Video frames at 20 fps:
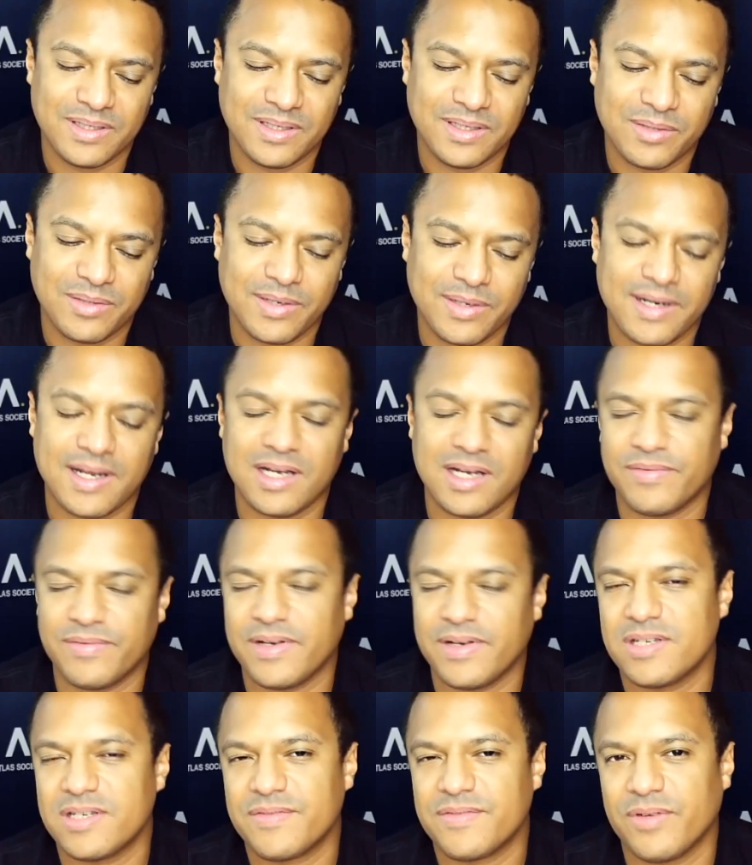great
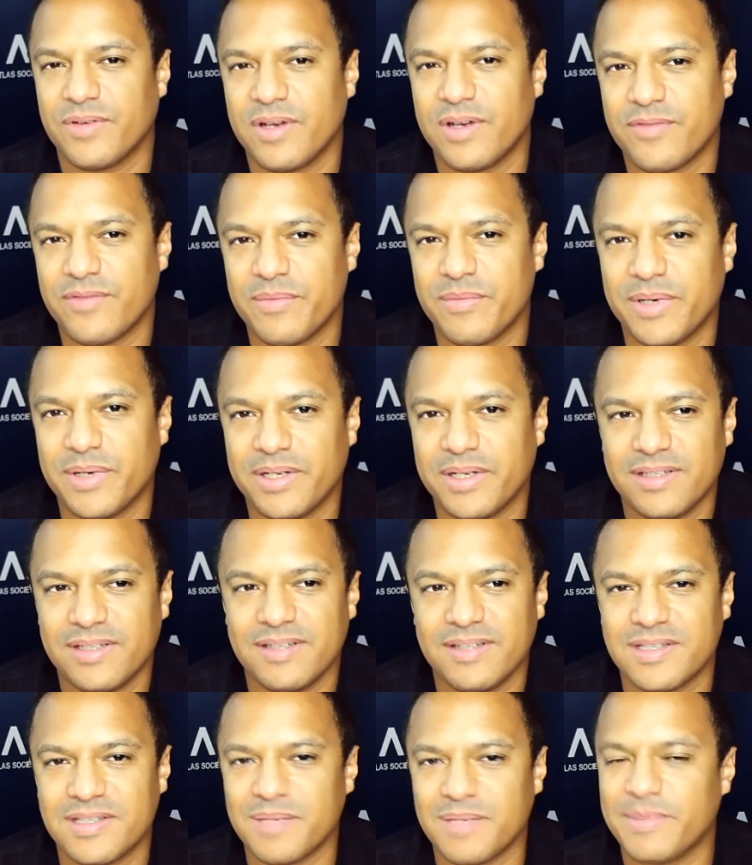advice for everybody.
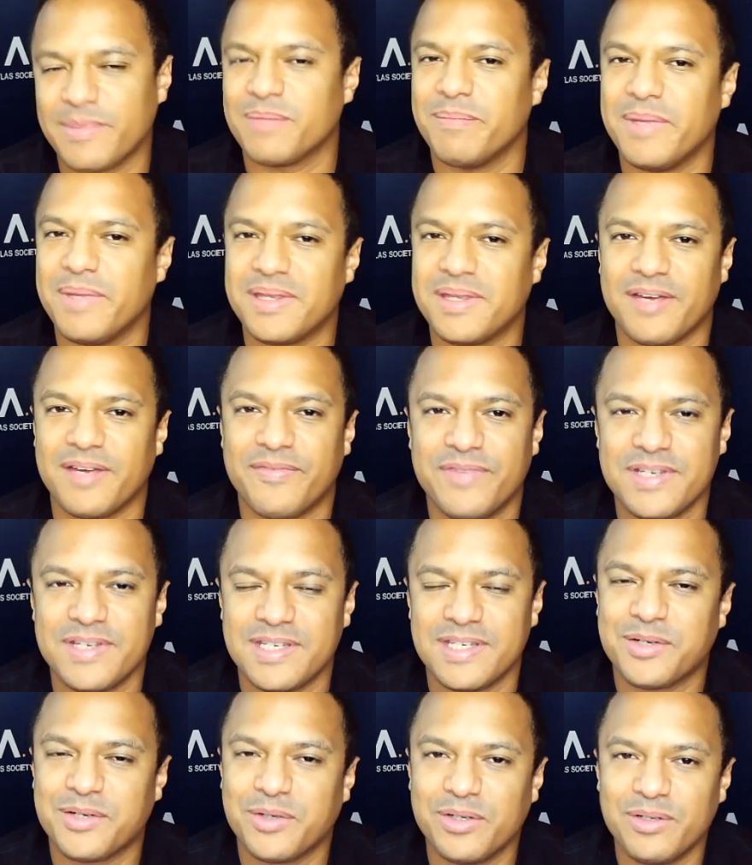It's a bit
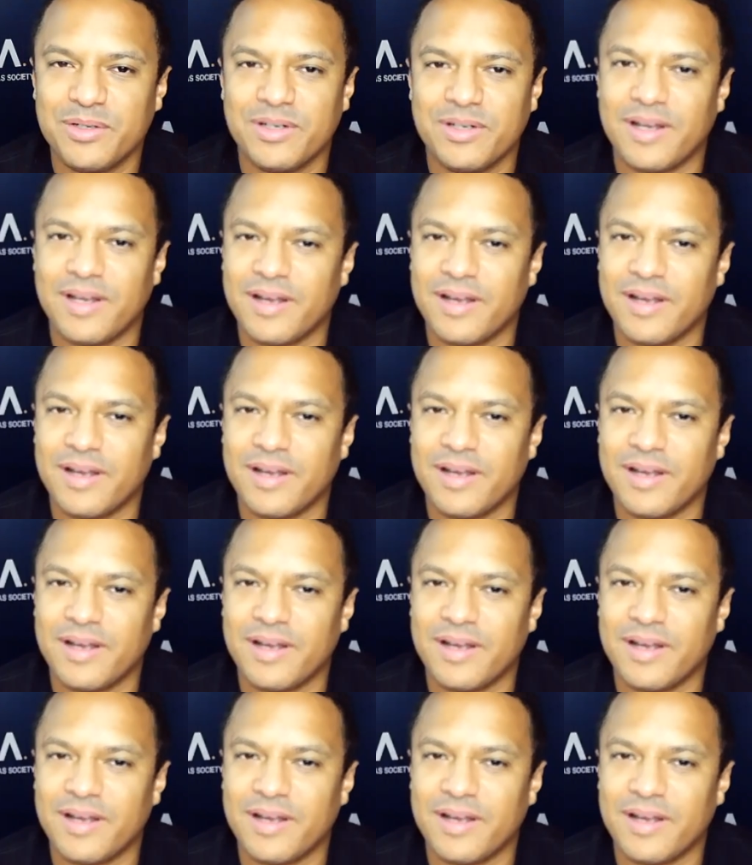metaphysical.